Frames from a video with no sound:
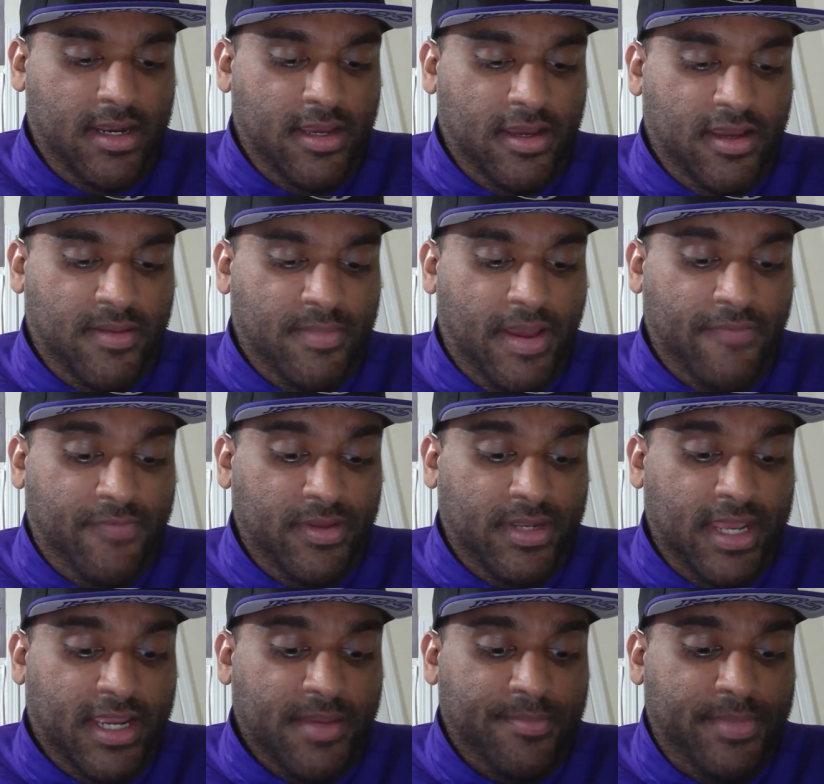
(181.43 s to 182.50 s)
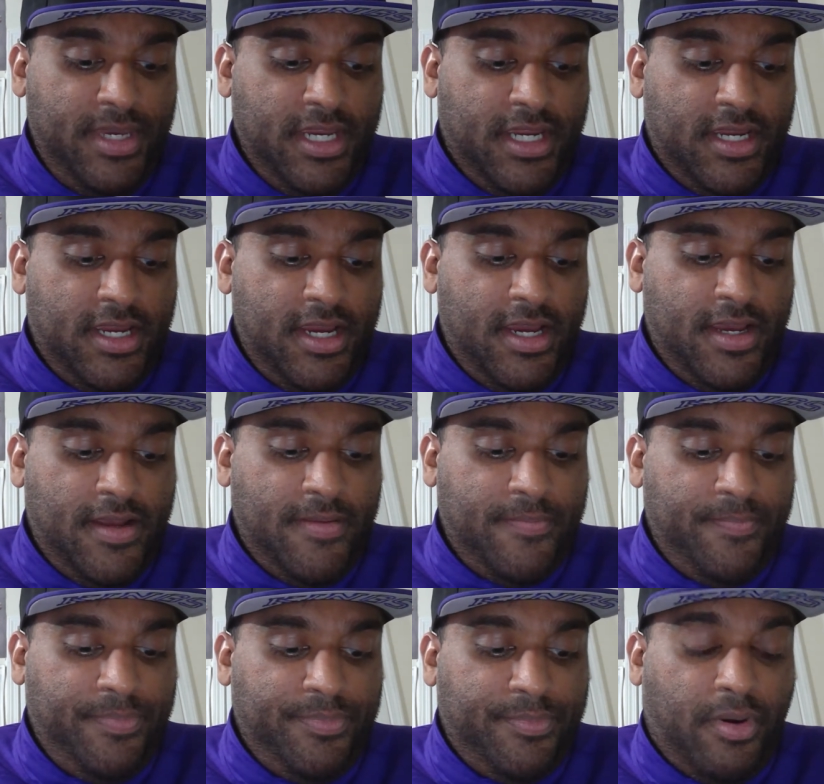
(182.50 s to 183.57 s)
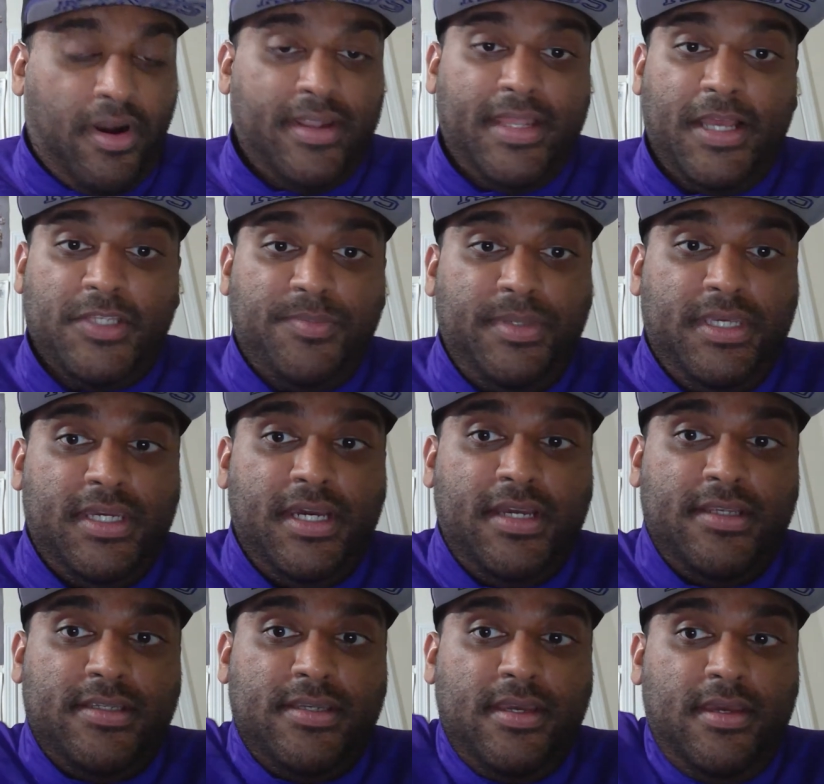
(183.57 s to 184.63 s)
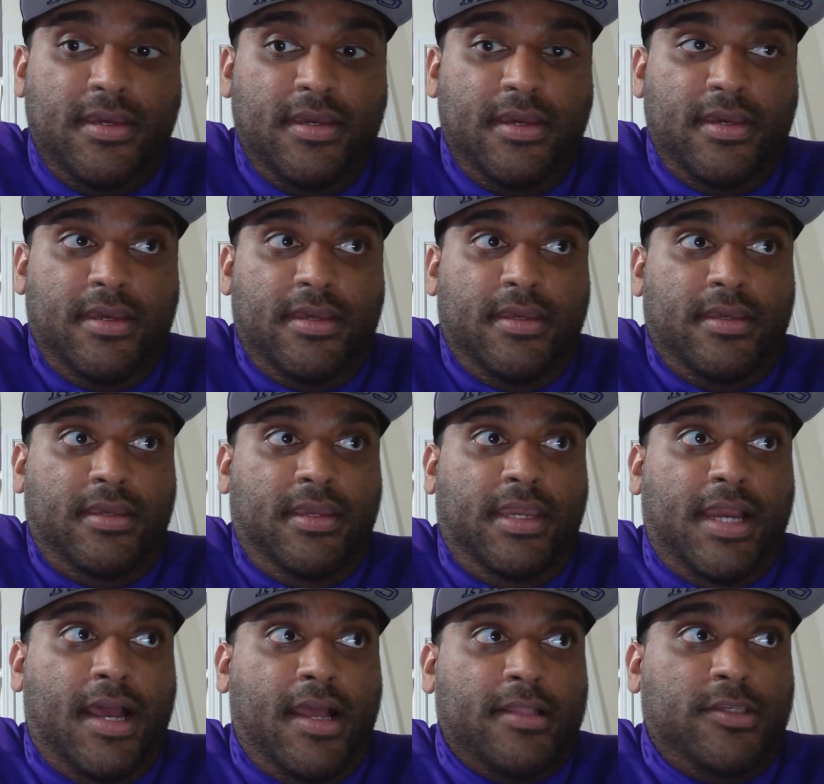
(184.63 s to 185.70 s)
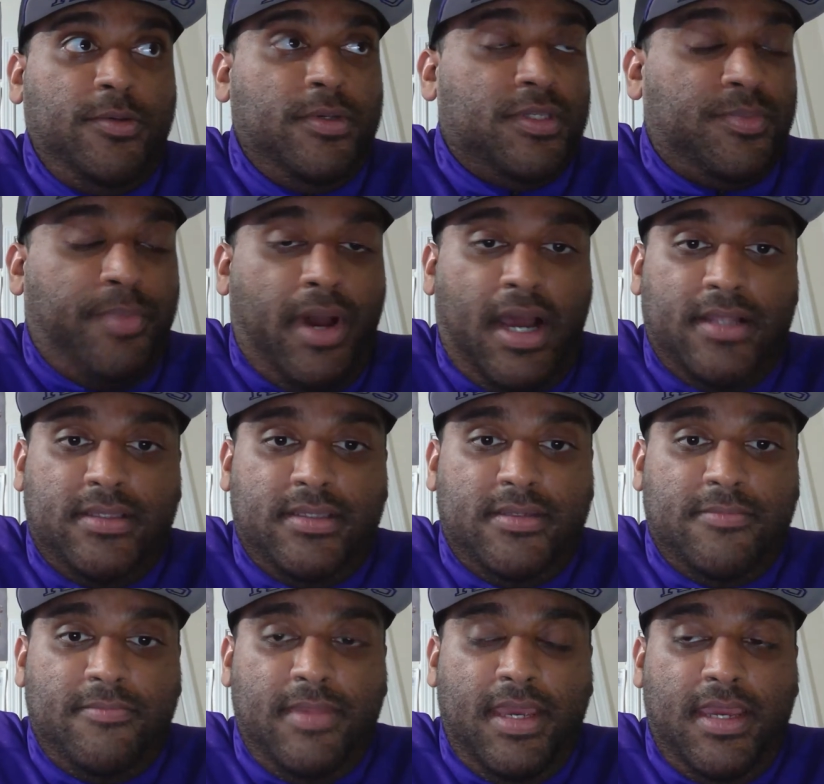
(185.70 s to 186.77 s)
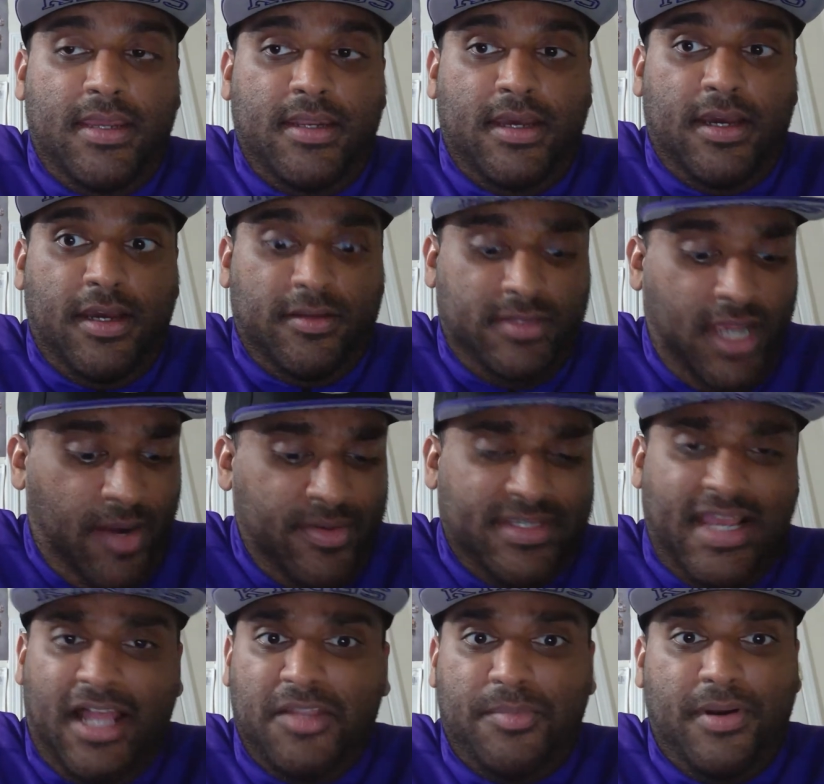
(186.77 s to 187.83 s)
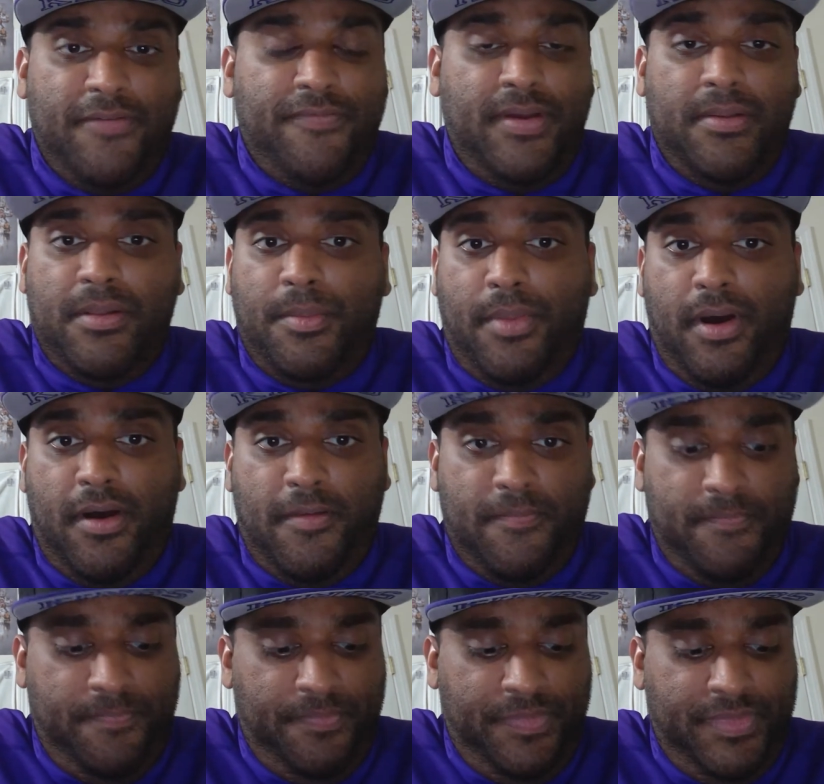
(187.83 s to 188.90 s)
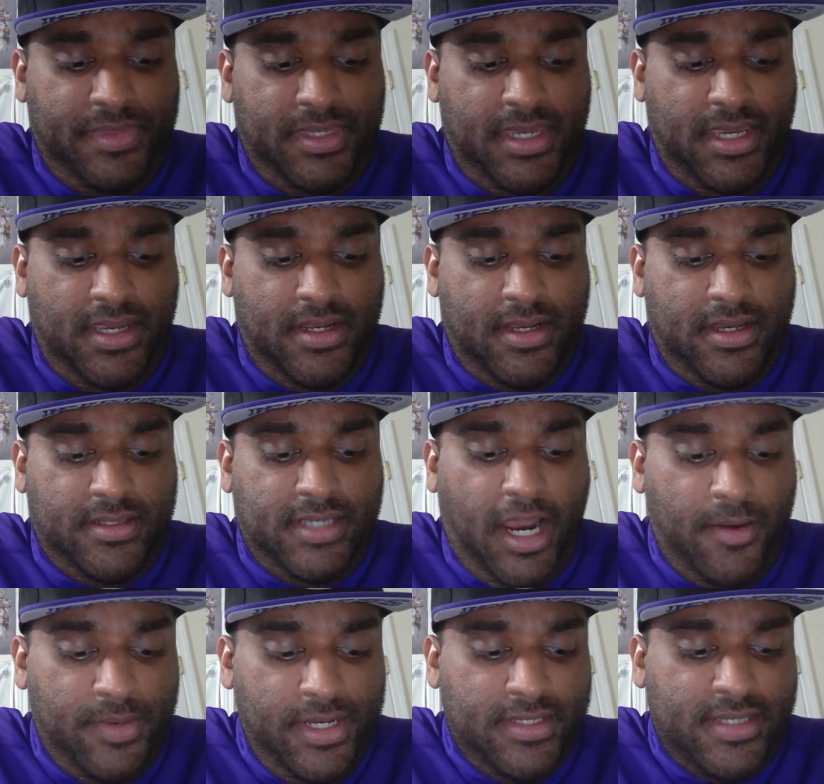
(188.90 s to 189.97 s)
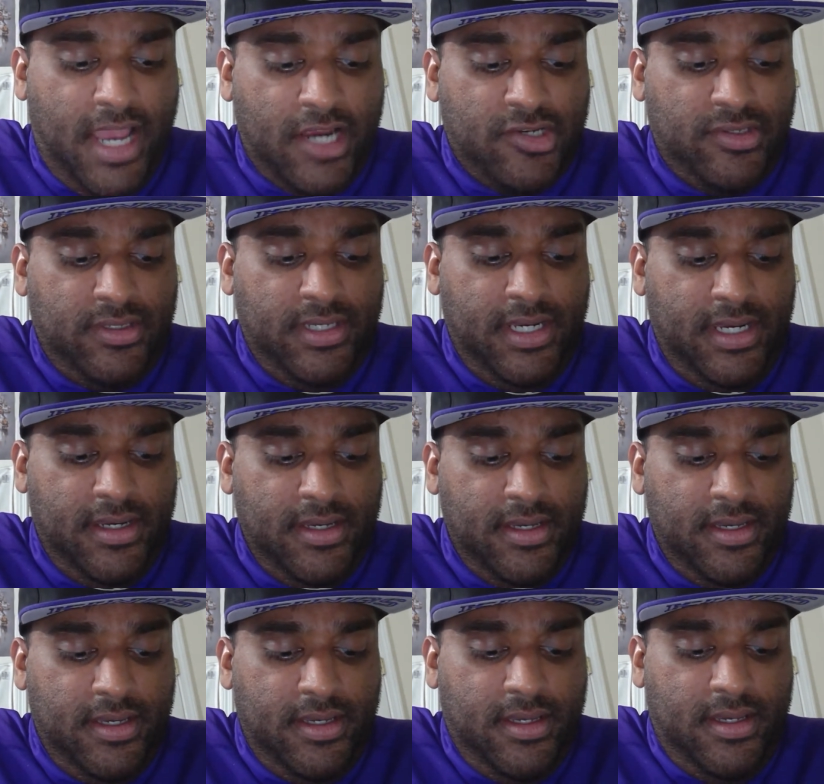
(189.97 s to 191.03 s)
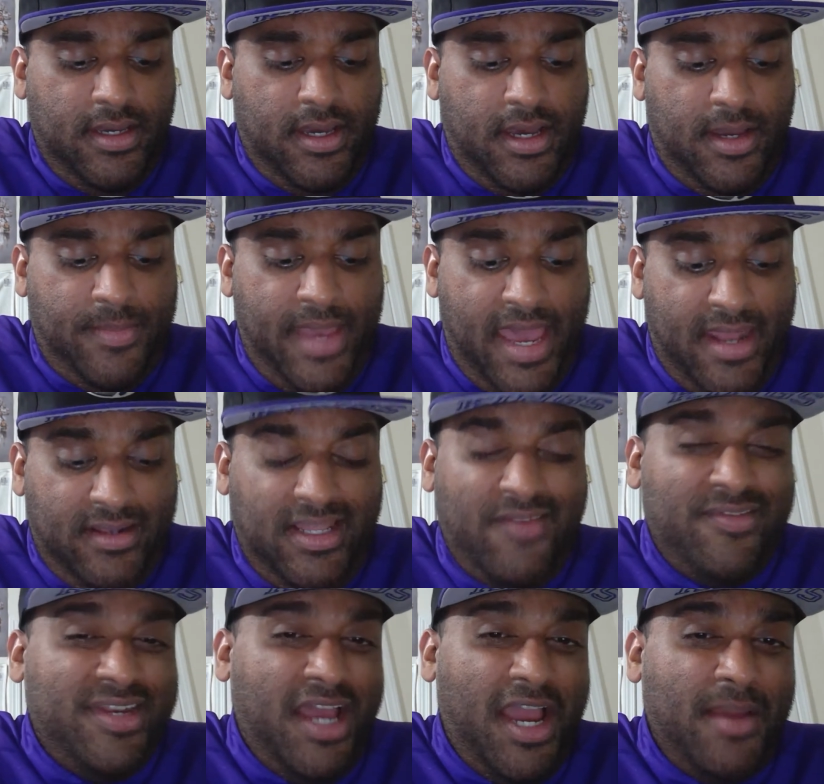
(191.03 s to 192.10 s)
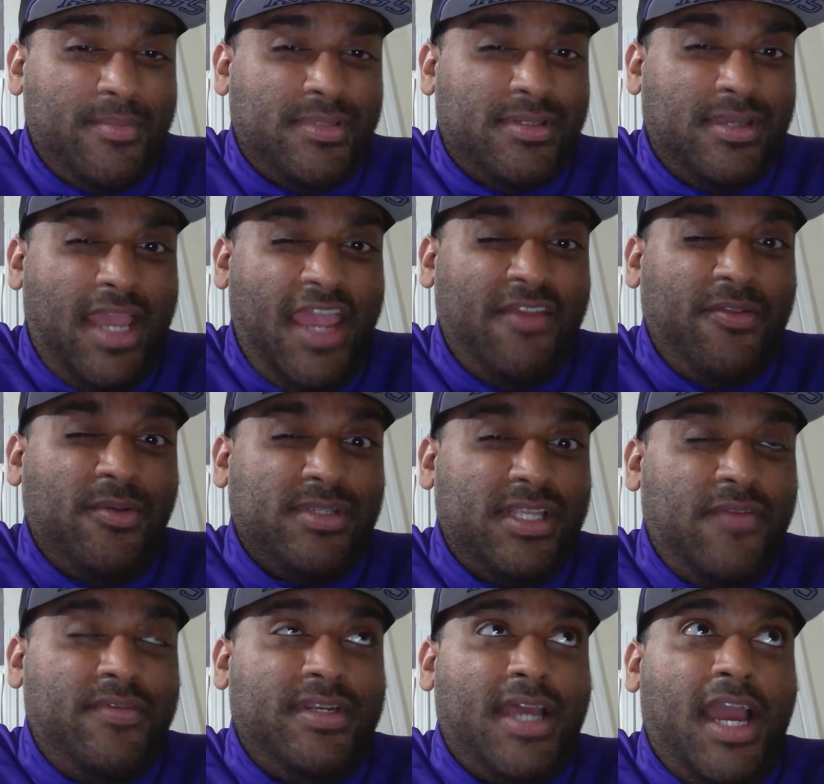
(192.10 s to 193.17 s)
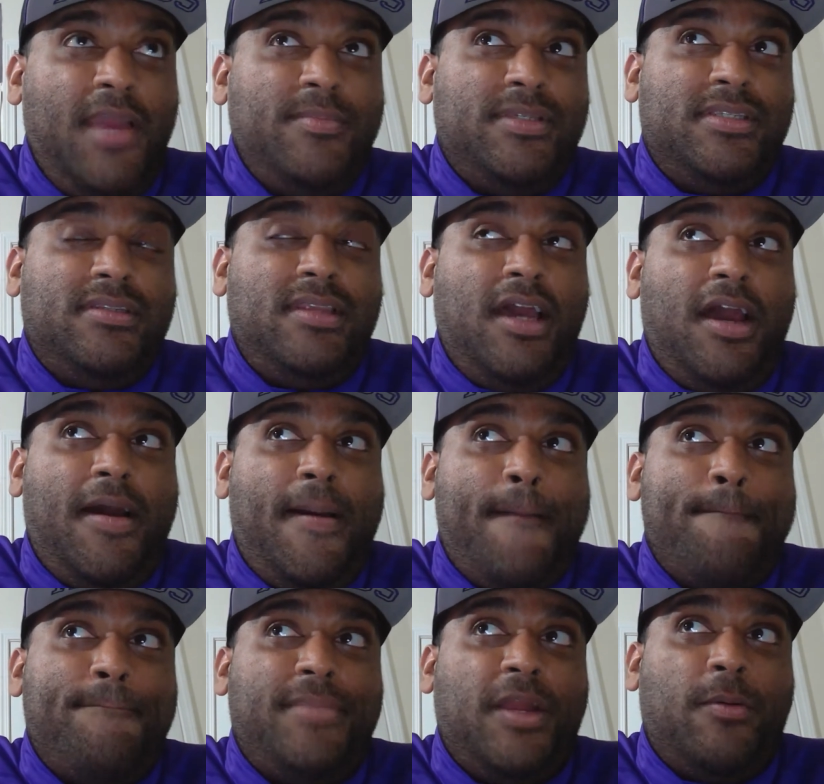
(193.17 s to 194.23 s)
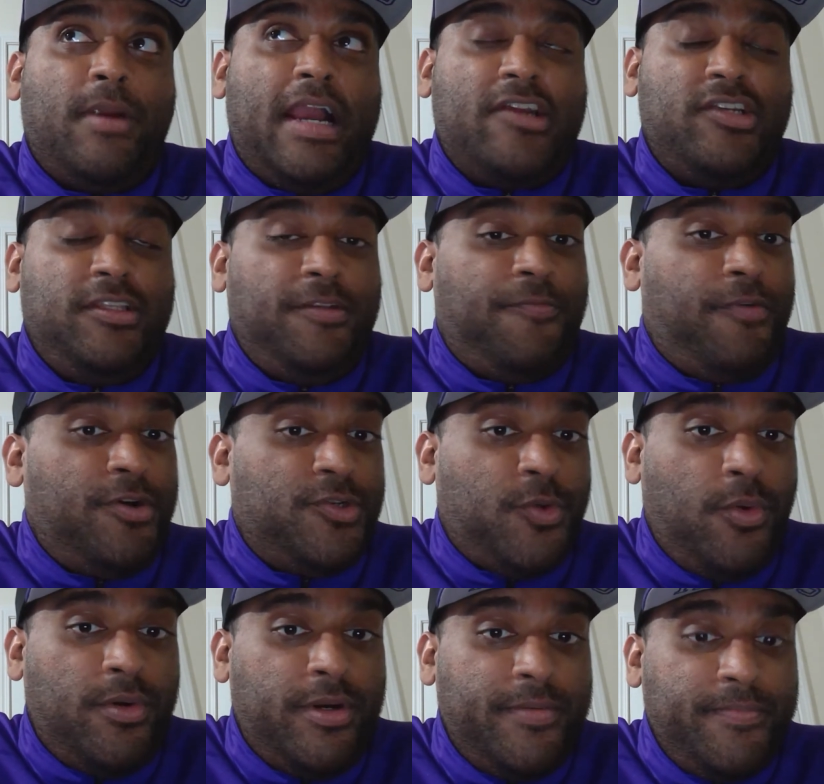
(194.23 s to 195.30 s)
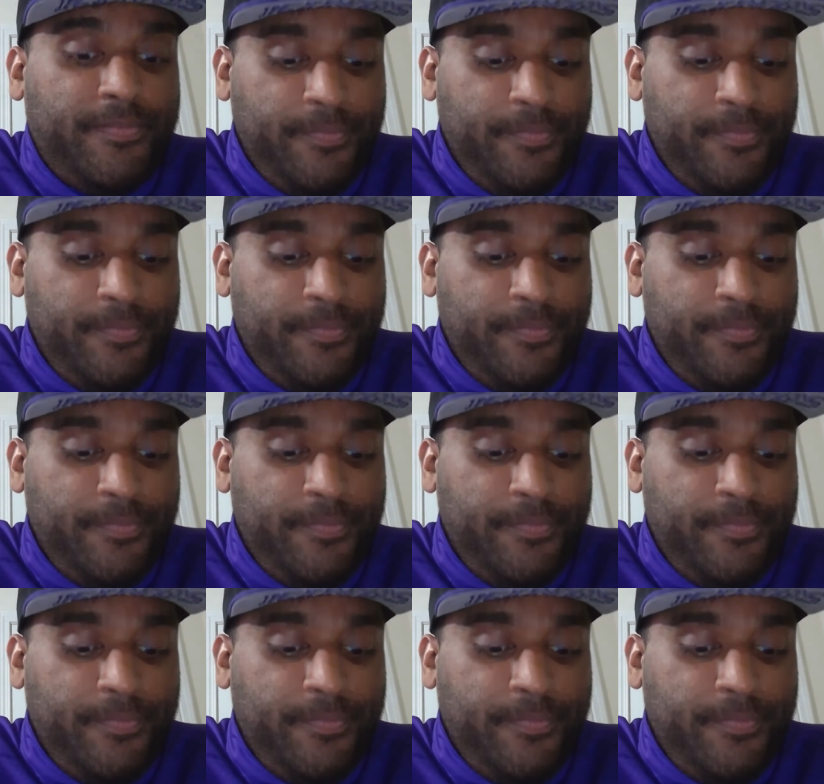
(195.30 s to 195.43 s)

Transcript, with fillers: um, I feel like a big uh, part of that is because he got to his spots and uh, Tyrese Haliburton fed him the ball, and uh, Tyrese actually um, had 11 dimes. Eight of those 11 dimes um, they were actually in the first quarter,